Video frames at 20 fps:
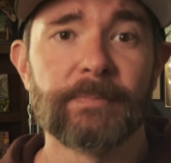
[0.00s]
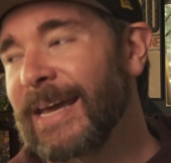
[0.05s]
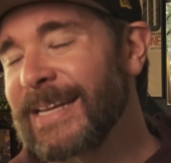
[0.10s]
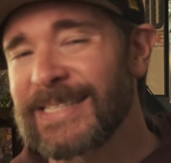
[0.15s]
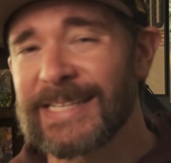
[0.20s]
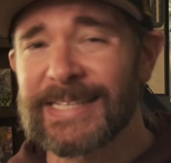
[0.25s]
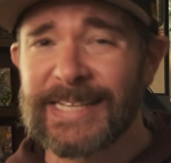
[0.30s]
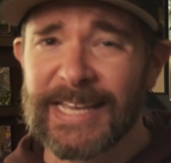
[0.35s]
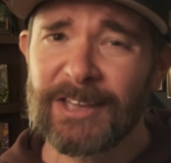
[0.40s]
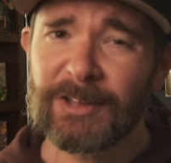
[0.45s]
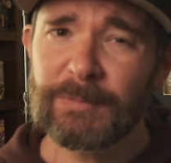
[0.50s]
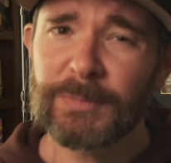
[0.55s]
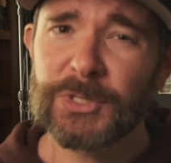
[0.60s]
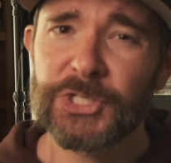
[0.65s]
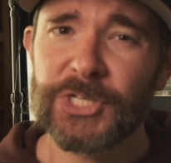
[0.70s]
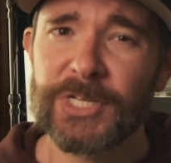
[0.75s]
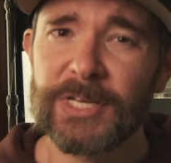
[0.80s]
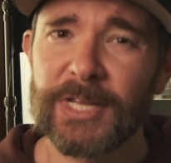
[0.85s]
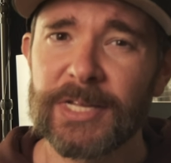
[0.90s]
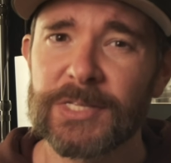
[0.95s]
And today on
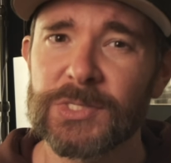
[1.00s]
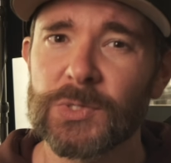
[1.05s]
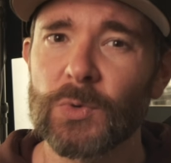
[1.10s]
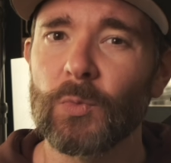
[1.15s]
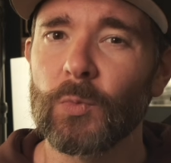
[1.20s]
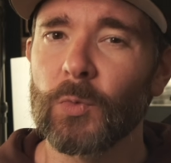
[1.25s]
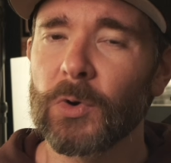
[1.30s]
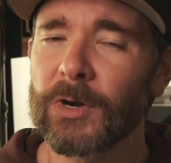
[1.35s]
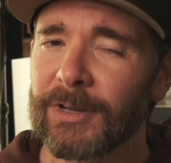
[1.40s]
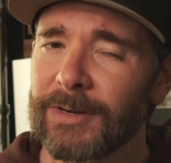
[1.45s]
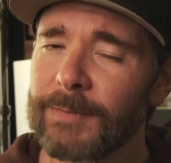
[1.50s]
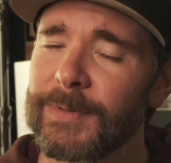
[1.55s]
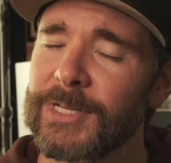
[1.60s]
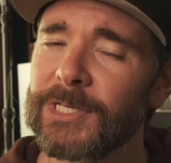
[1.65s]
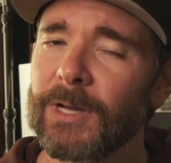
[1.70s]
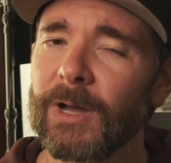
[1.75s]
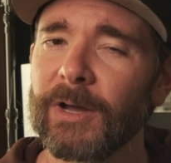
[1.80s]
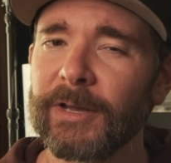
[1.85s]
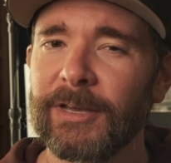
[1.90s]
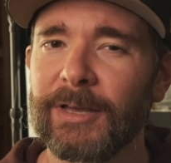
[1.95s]
Machine Heads, we're going to be
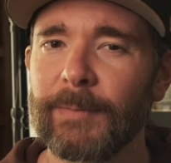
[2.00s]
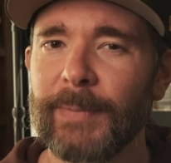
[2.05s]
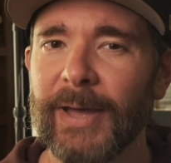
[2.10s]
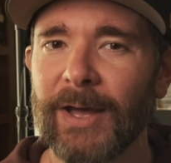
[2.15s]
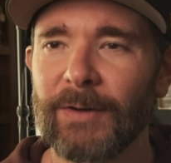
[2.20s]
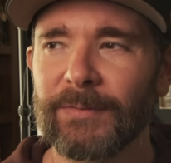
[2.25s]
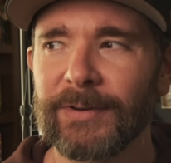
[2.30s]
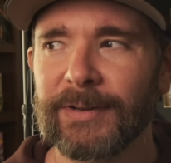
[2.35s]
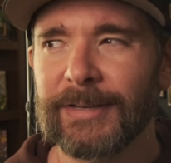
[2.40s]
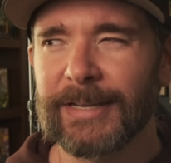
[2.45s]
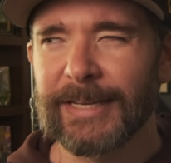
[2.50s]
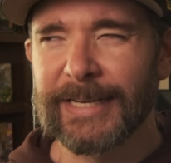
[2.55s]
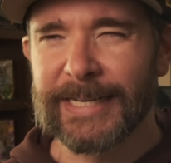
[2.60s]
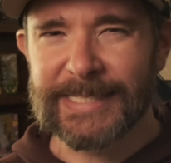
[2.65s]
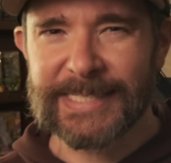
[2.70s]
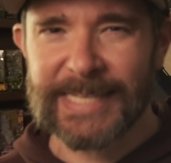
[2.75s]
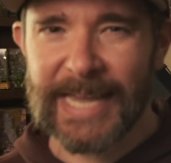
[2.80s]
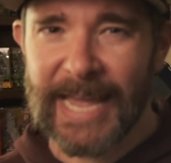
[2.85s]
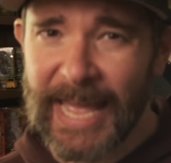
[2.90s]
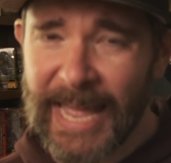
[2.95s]
talking about an
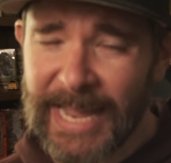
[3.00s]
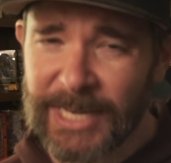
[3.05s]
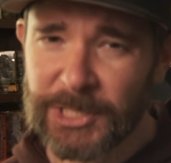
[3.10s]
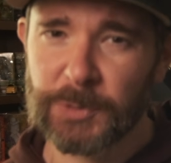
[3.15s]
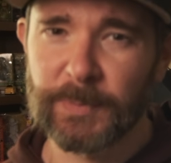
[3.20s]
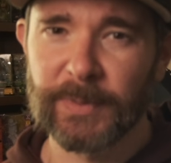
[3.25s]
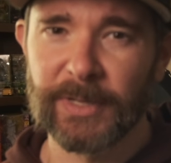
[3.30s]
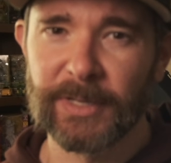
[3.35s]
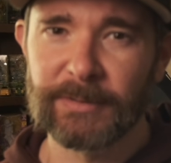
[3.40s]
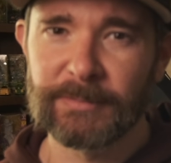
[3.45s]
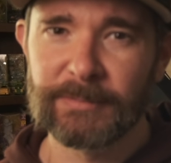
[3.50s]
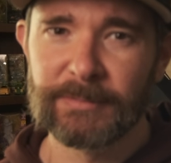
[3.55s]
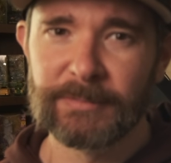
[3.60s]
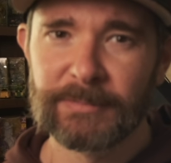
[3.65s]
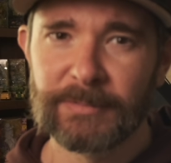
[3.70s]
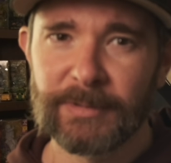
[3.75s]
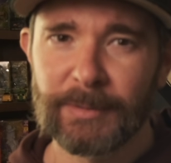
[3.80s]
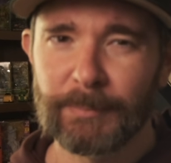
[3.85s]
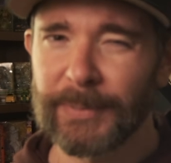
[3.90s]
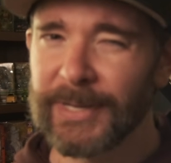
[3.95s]
attachment,
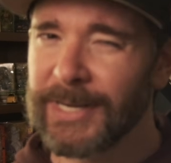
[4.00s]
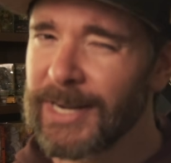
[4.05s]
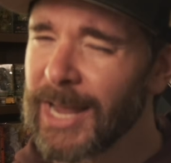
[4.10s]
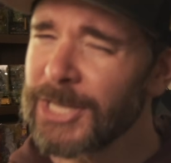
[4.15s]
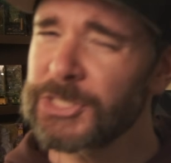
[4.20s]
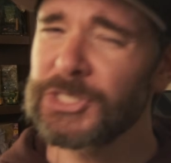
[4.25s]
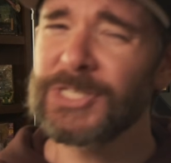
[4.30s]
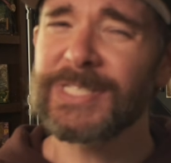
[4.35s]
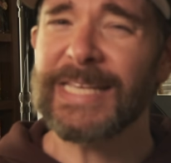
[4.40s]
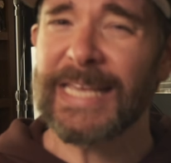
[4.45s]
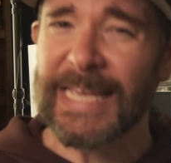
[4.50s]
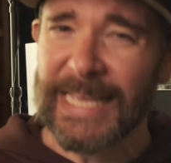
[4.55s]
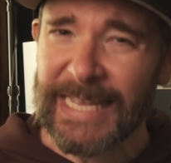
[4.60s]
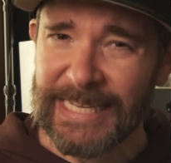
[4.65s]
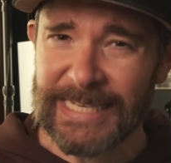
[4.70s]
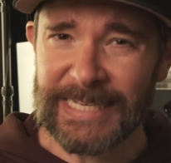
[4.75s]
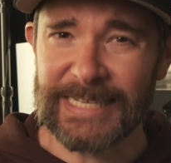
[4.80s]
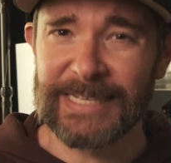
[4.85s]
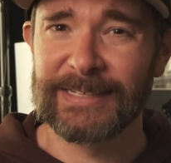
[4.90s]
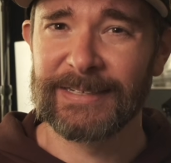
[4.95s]
but not just
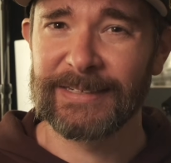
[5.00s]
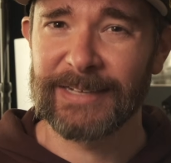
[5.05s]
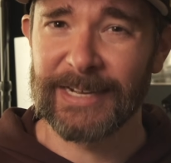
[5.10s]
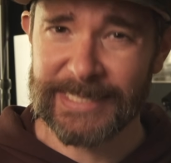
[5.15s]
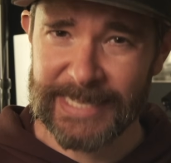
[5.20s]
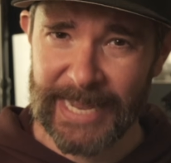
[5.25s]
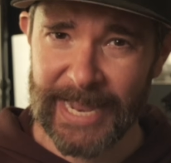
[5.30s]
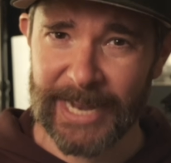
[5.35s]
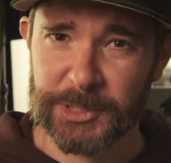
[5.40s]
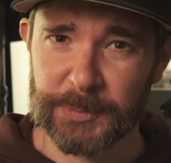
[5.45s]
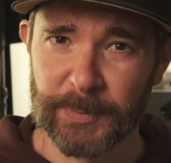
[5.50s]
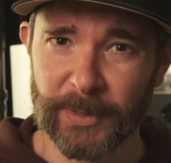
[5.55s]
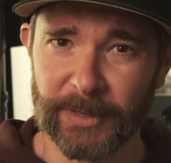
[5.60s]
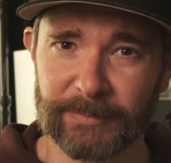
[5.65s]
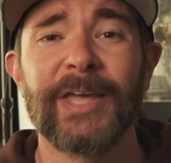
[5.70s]
any attachment.